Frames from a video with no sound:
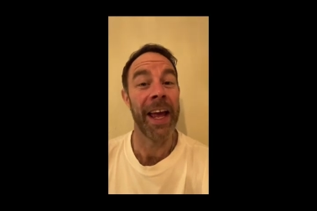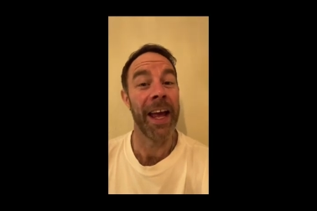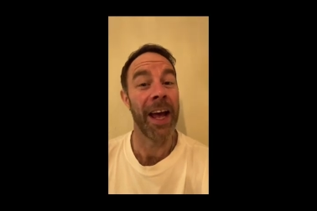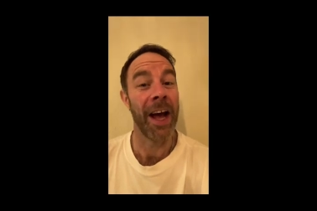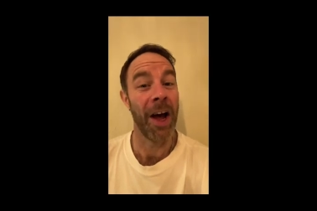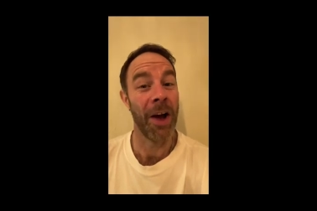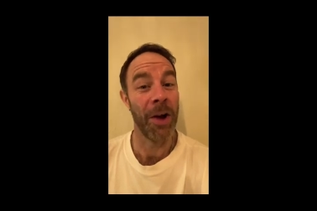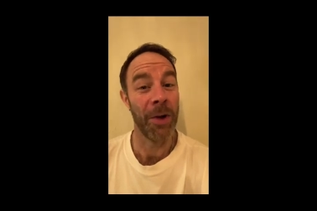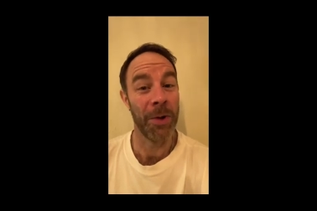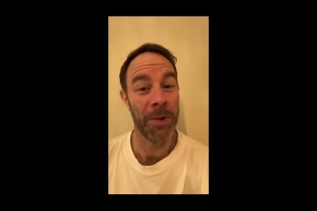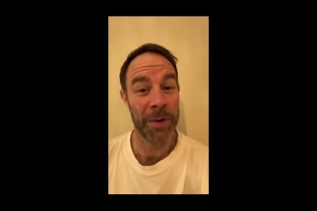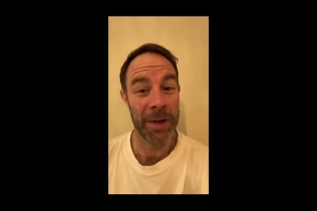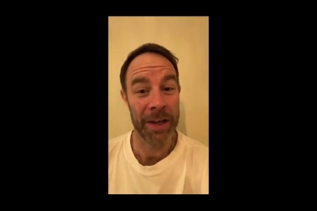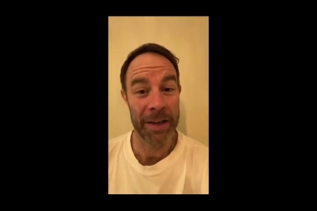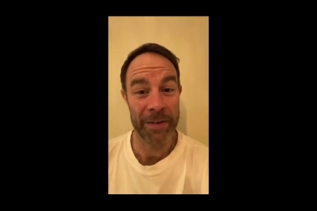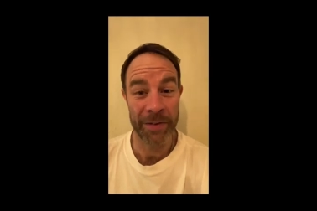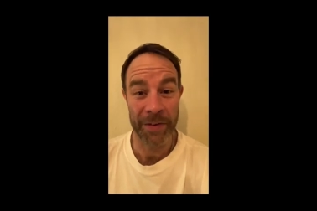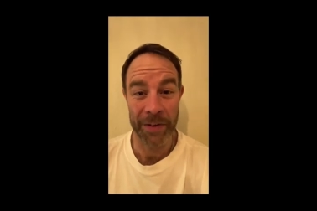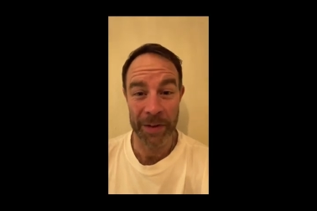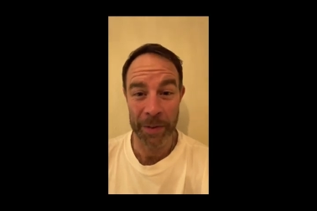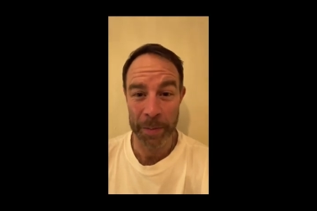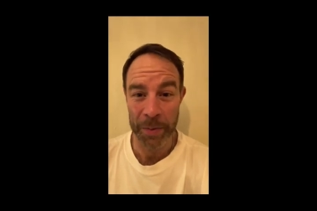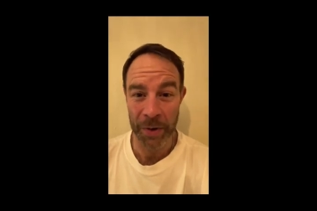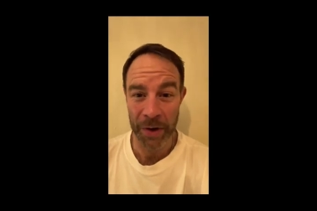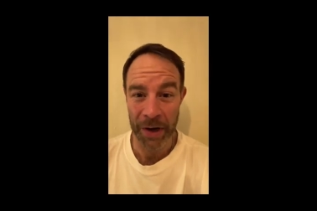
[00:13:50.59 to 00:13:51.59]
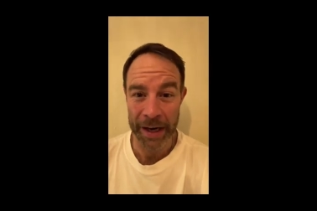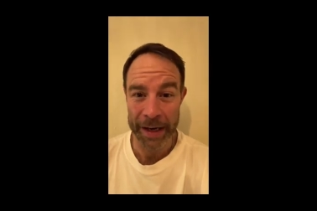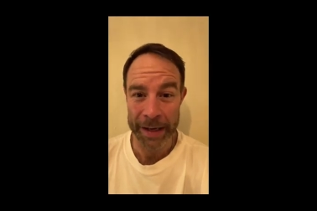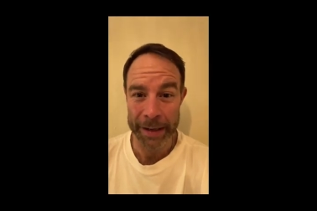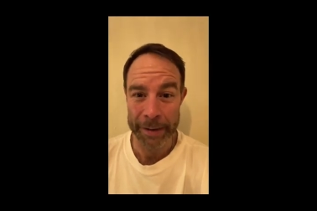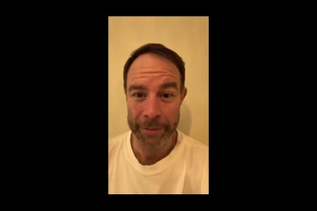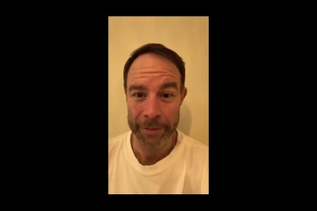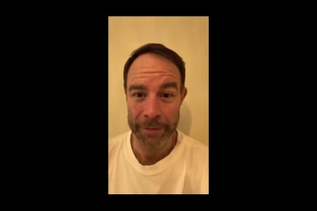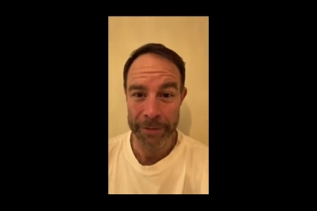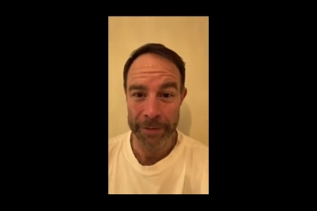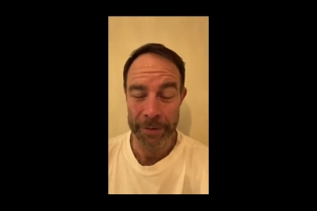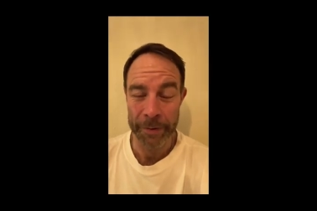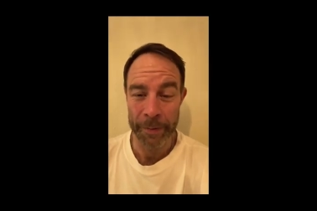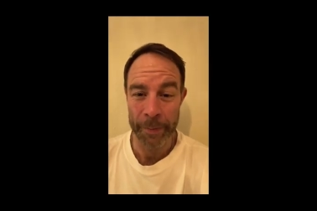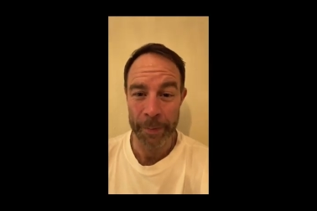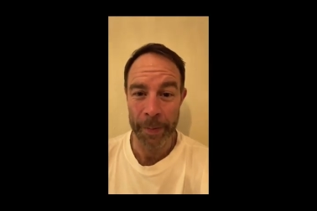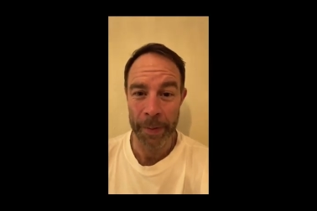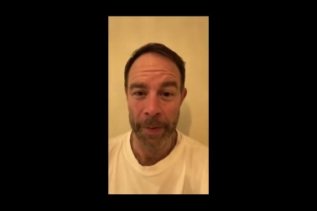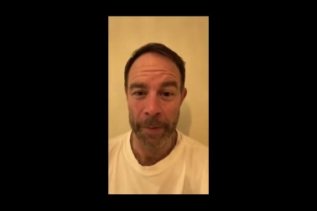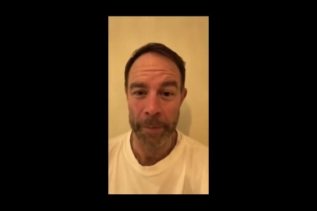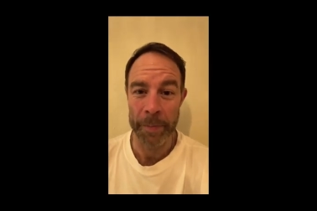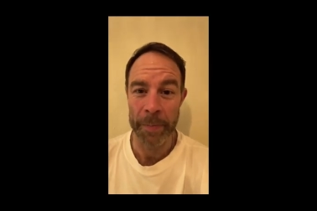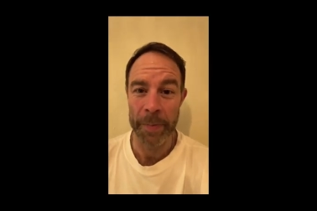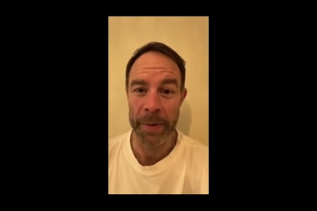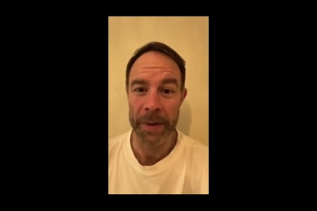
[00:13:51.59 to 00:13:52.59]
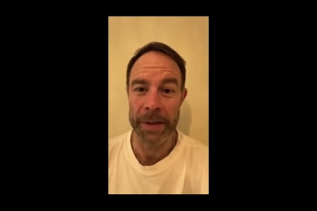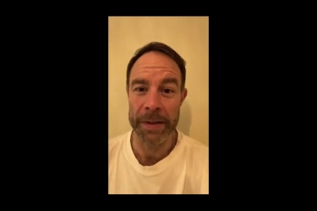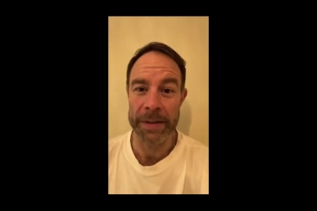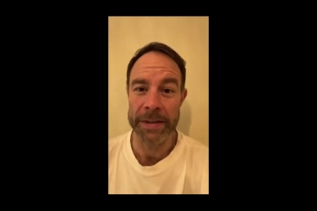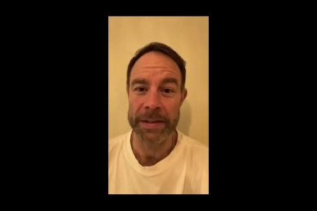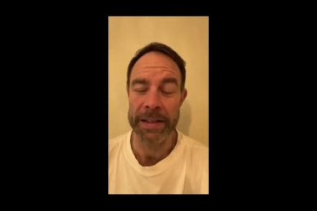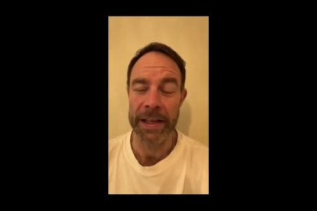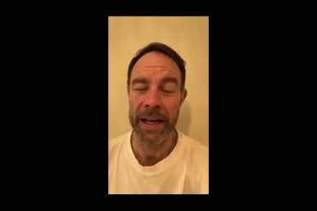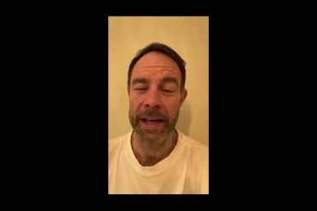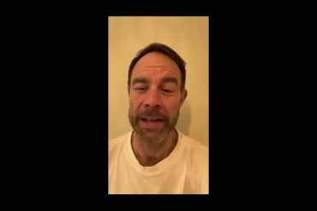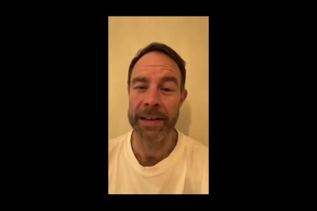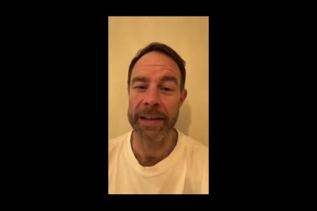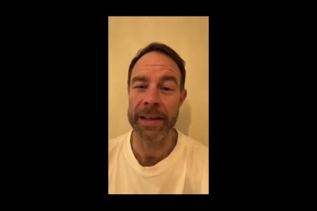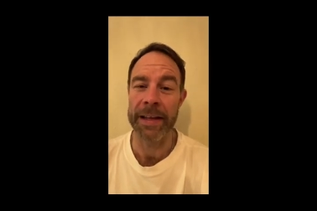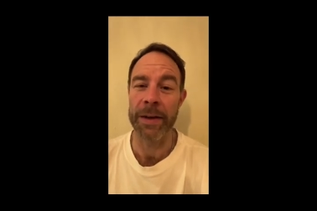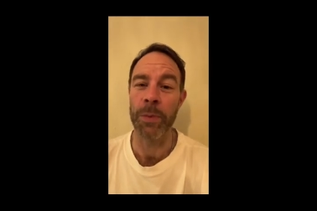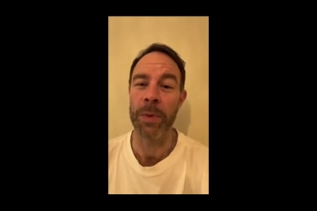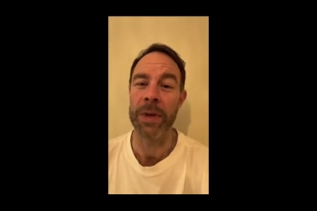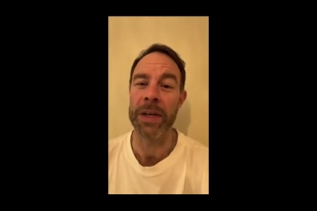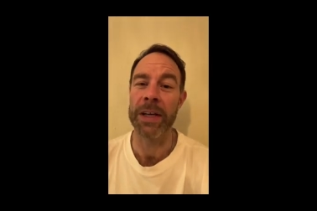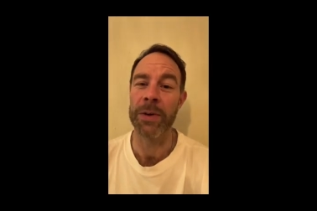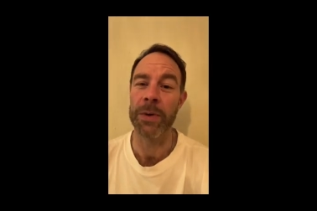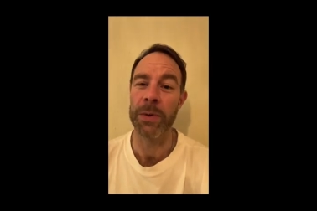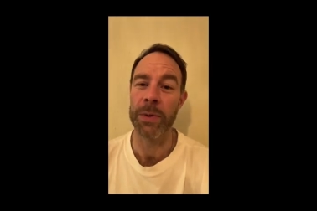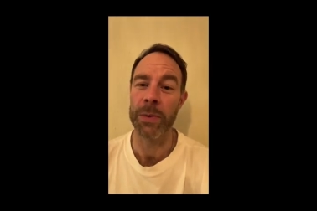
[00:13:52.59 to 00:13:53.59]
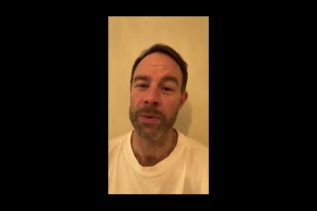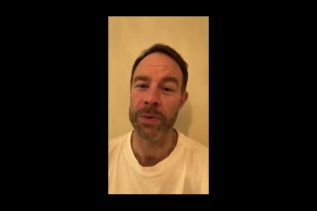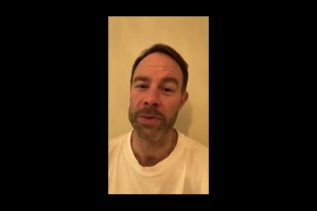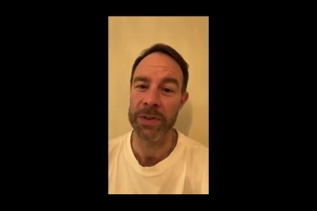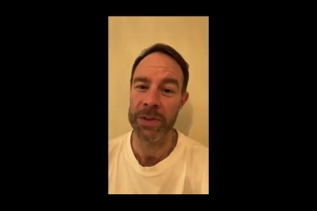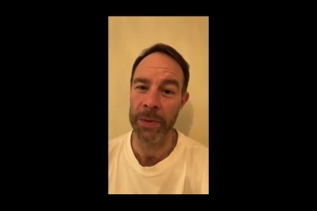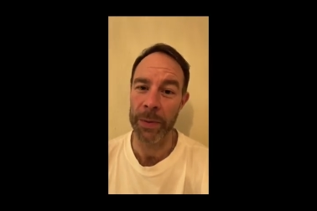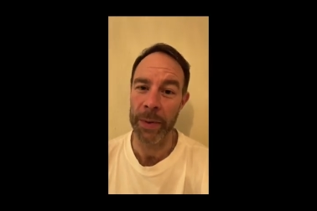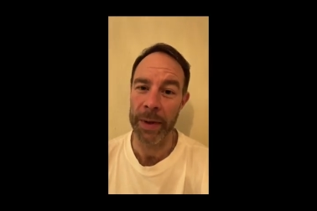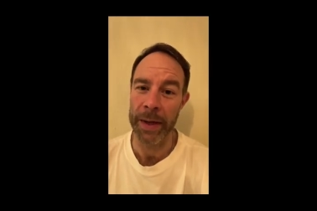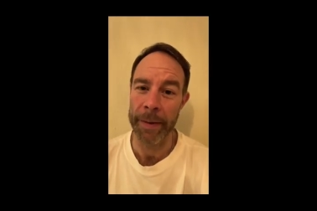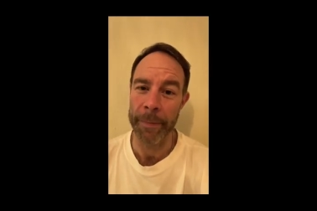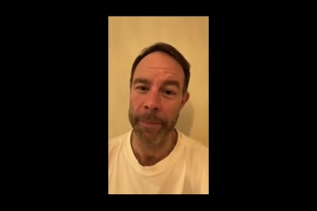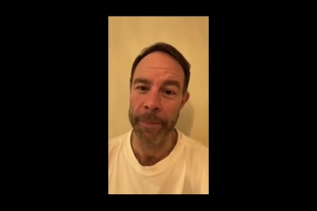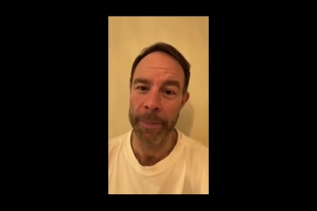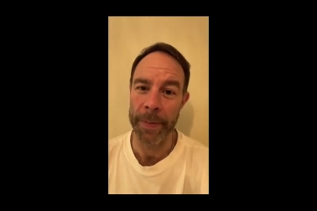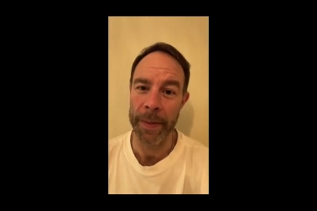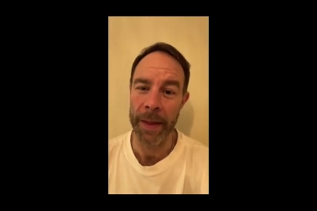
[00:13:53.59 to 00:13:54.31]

Only for the brave, but I think we can all do it.